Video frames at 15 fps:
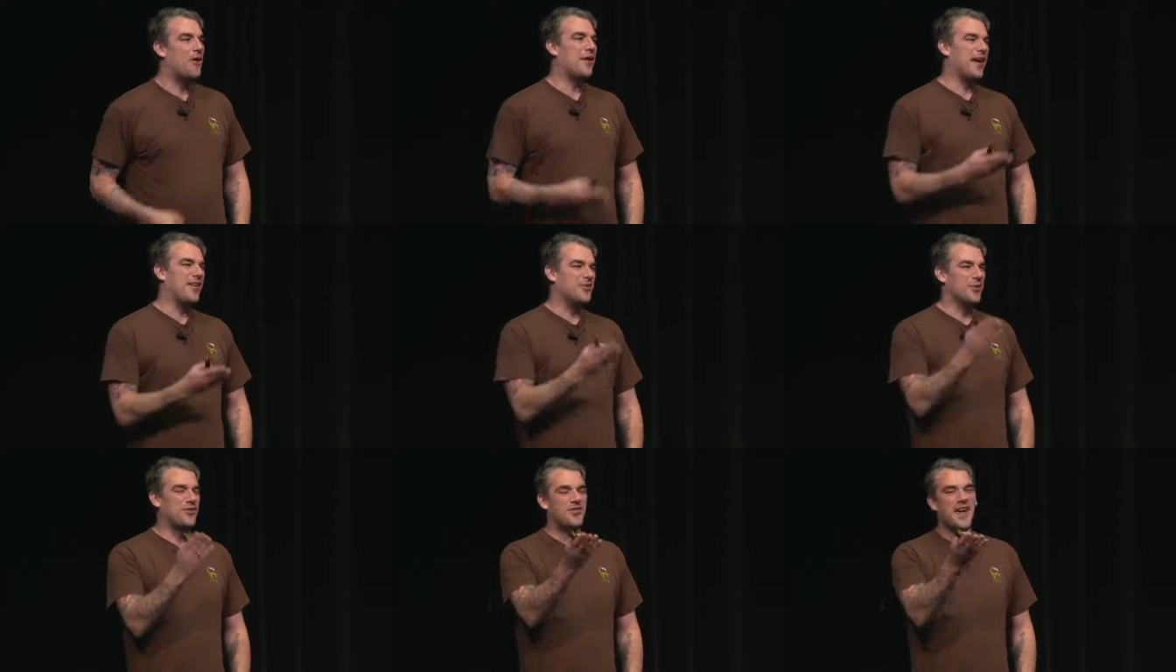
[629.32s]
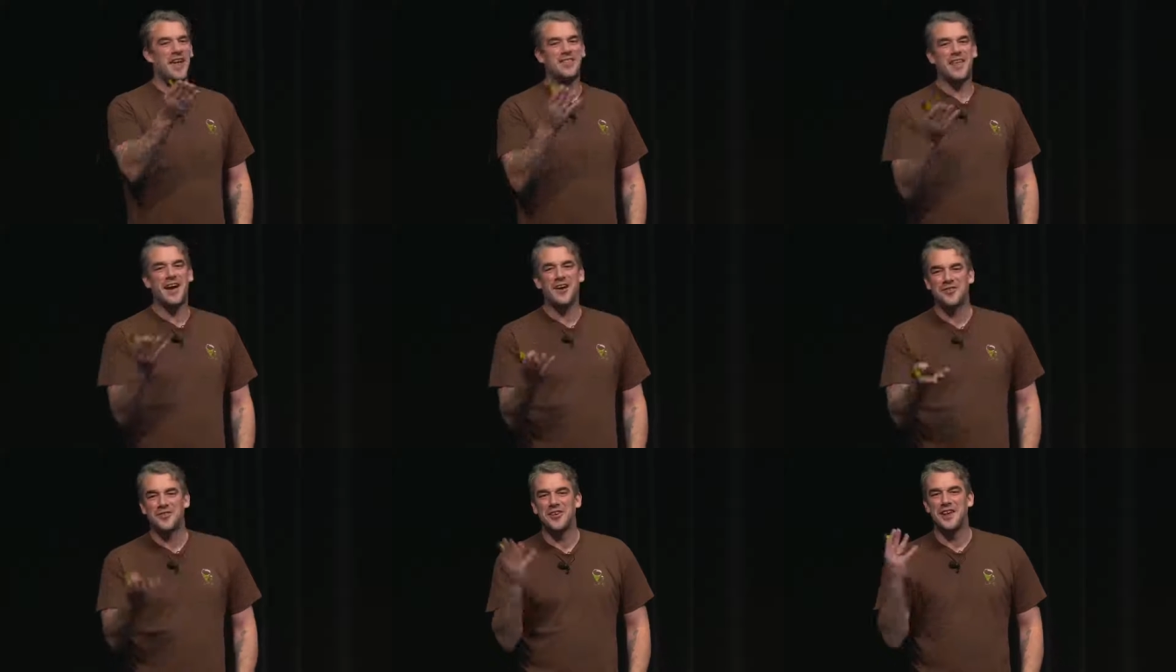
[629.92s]
Okay, so it's
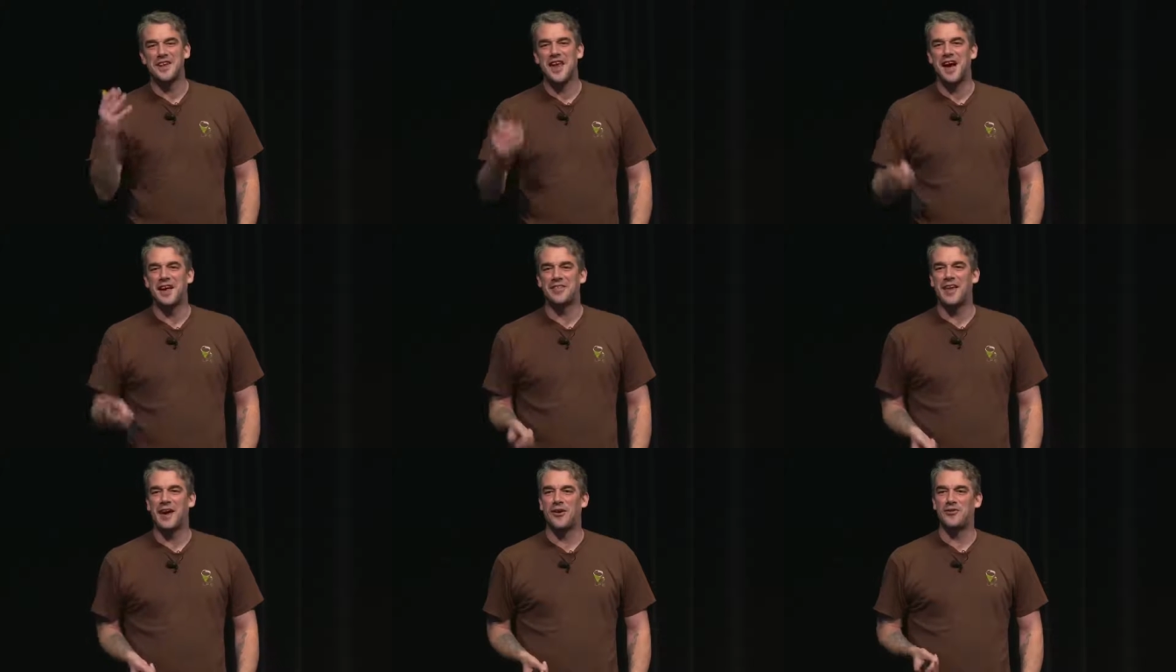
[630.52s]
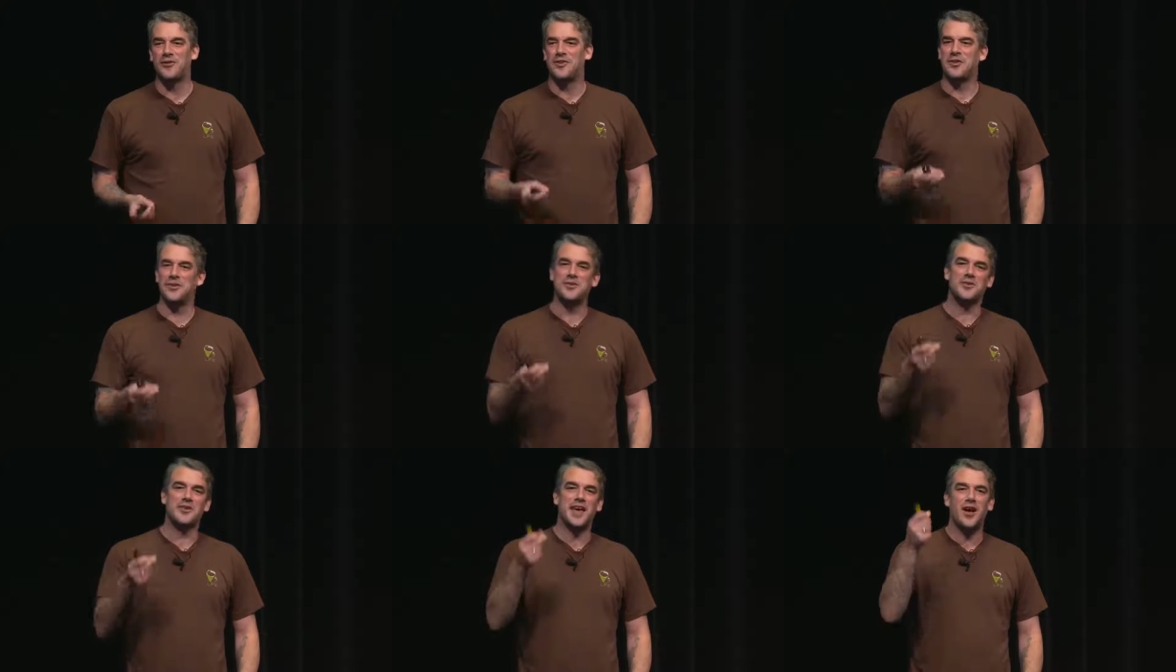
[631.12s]
10,000 and 9,000. You
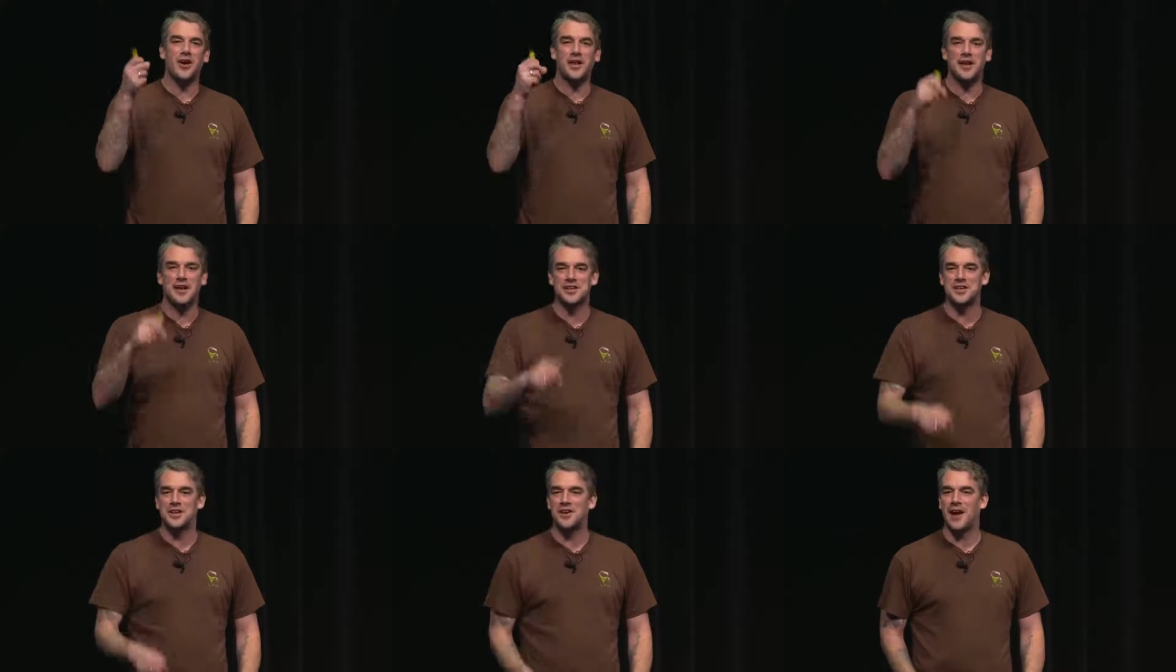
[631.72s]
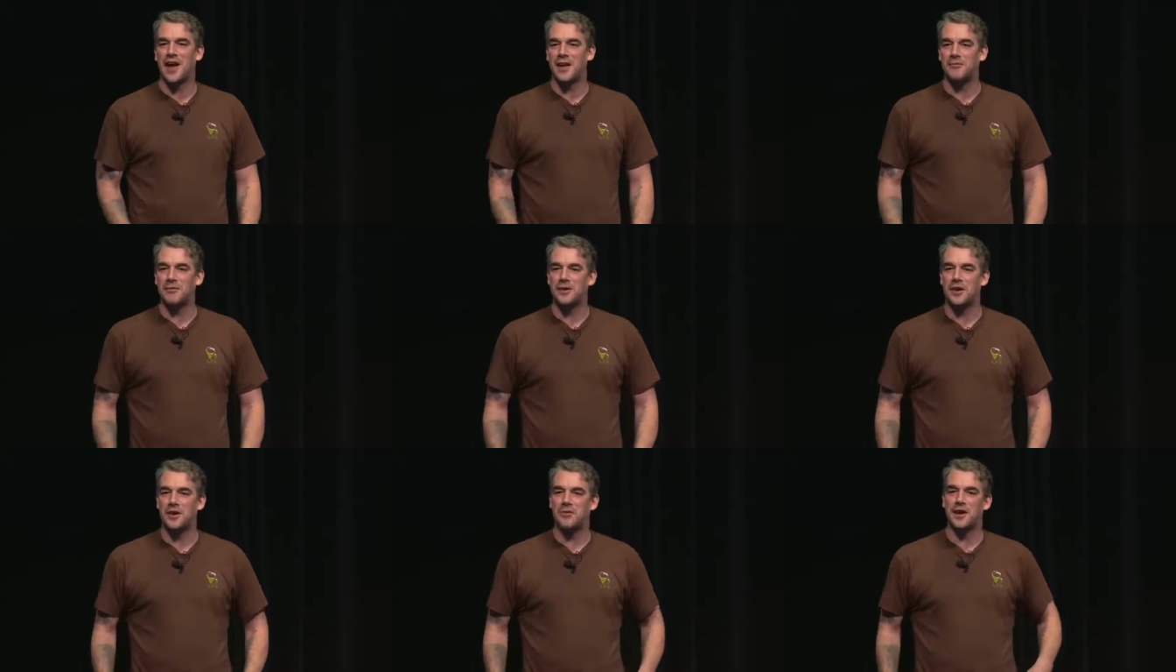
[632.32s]
can do the calculation in your head
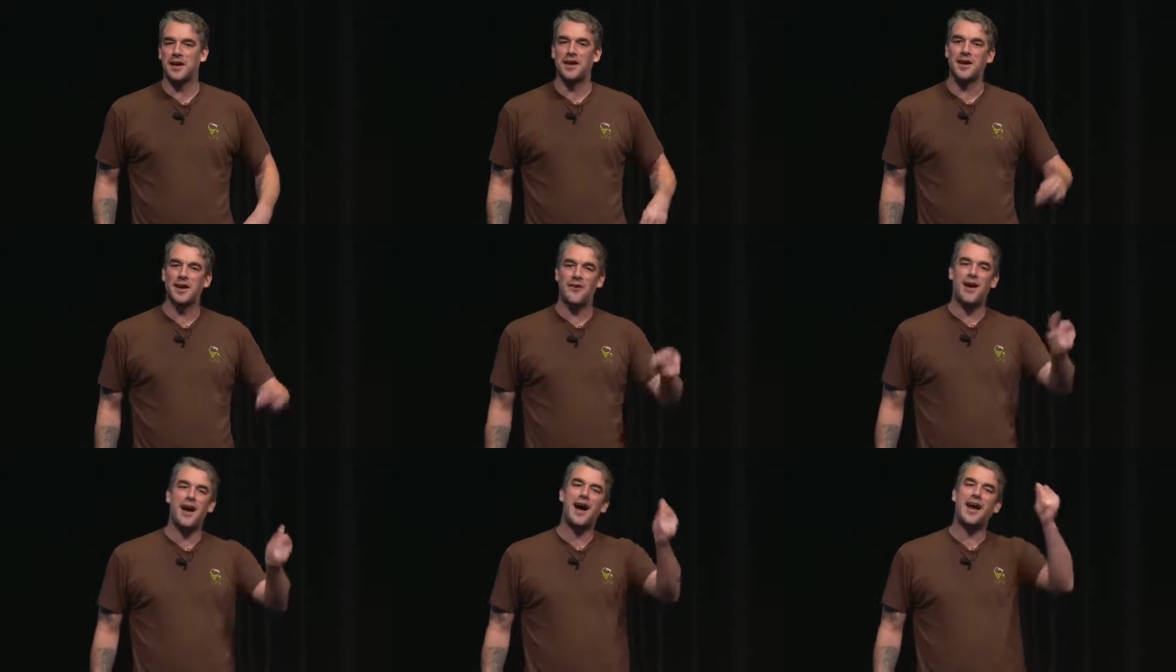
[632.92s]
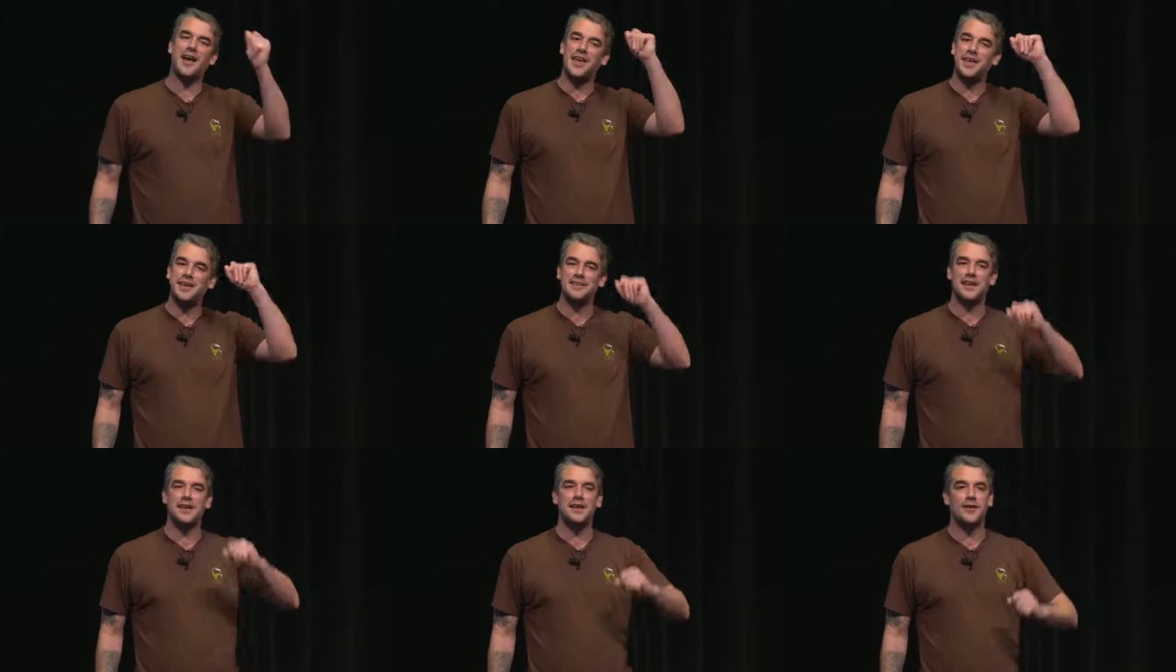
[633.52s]
really quick and go, ah,
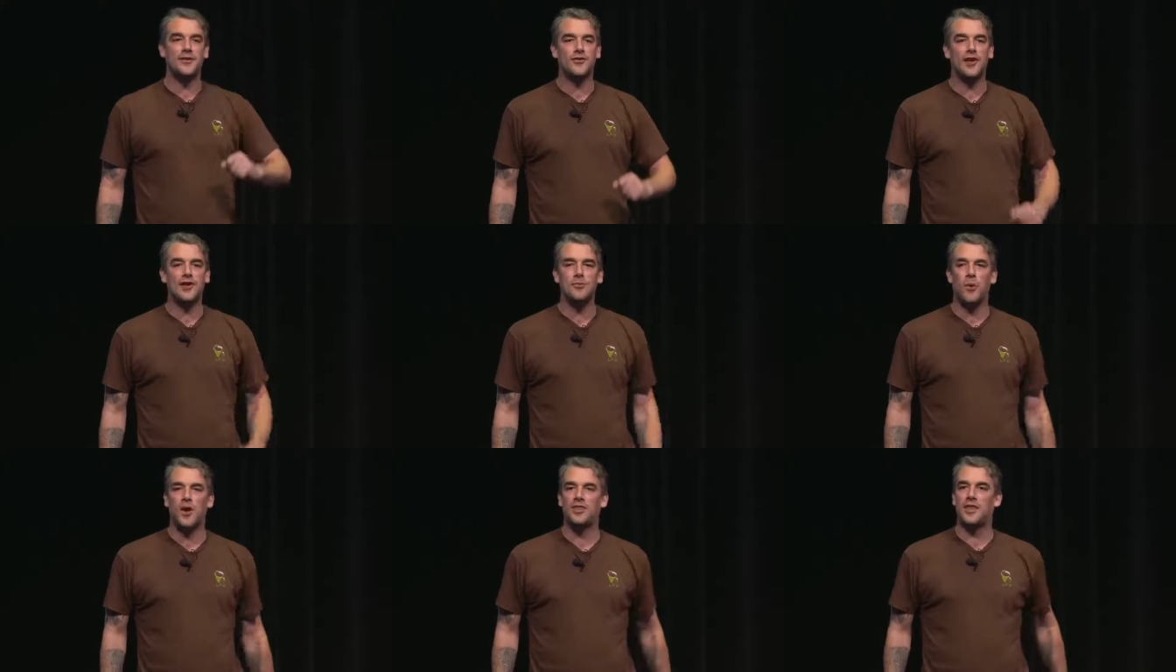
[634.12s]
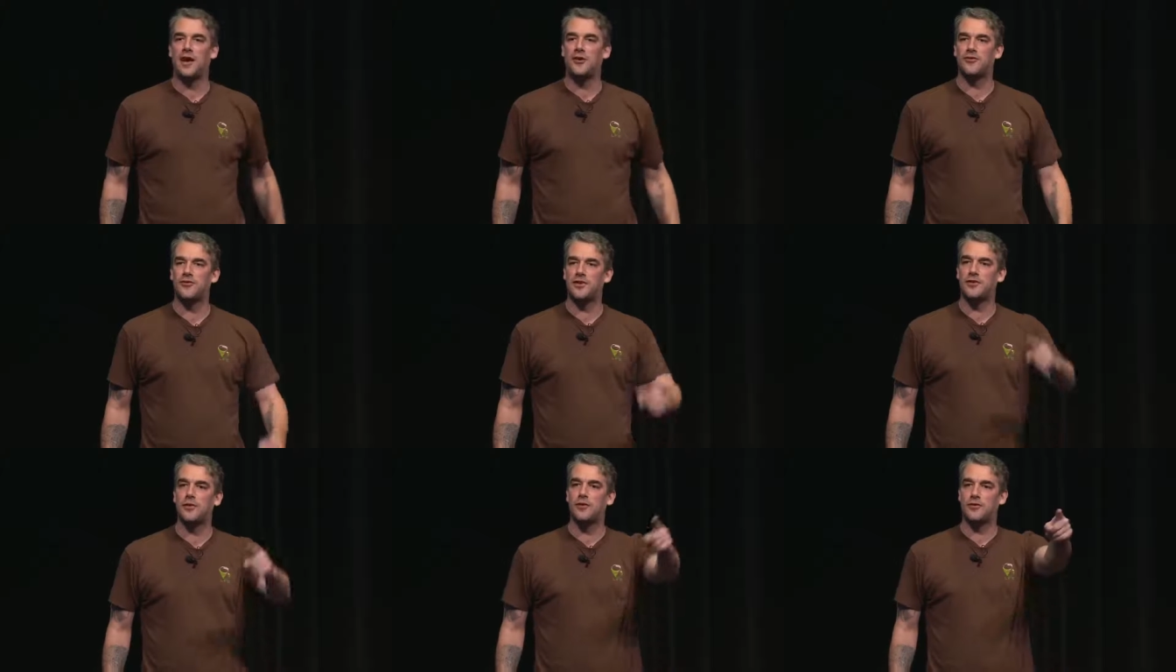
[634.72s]
he intended to send
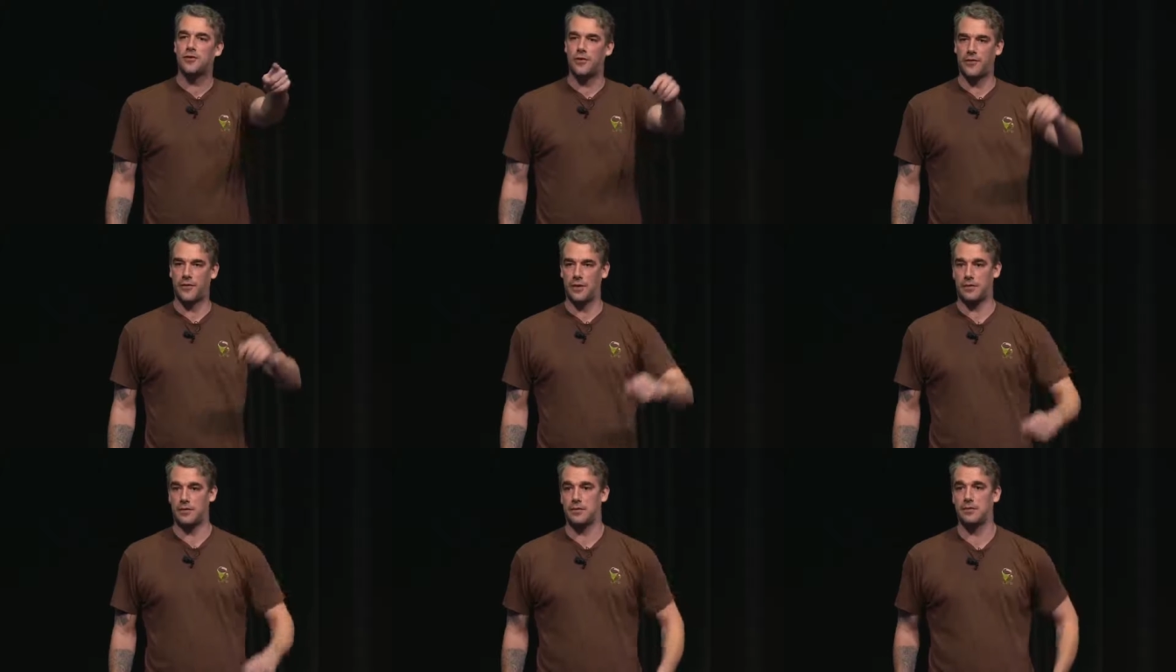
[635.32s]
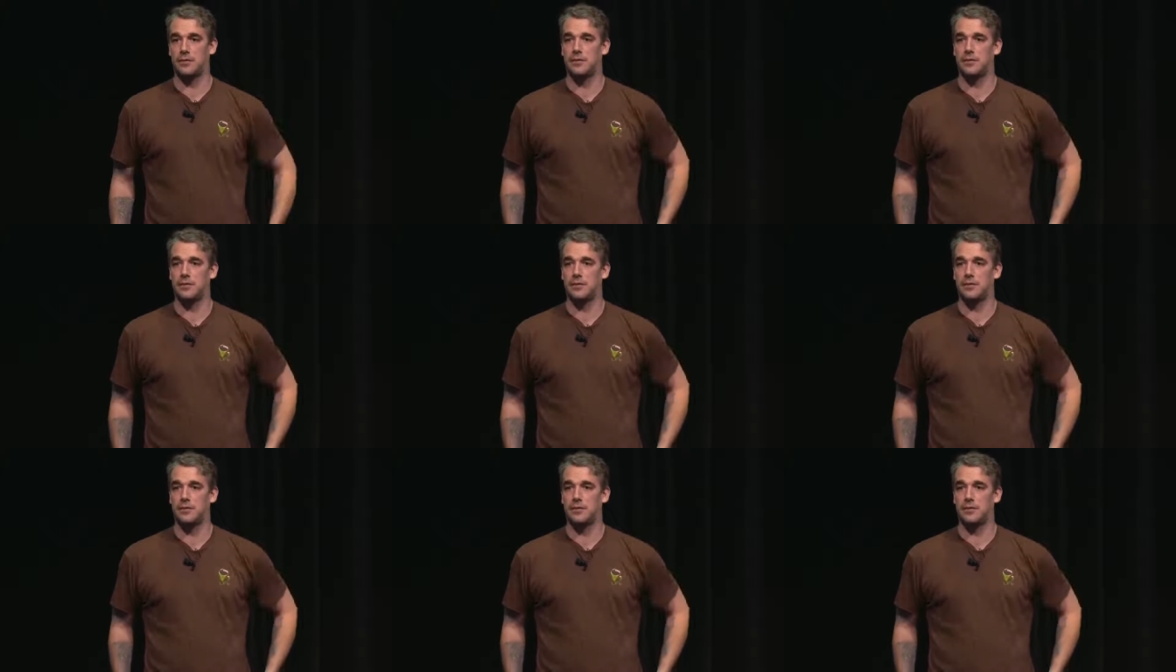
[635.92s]
1,000 euros over.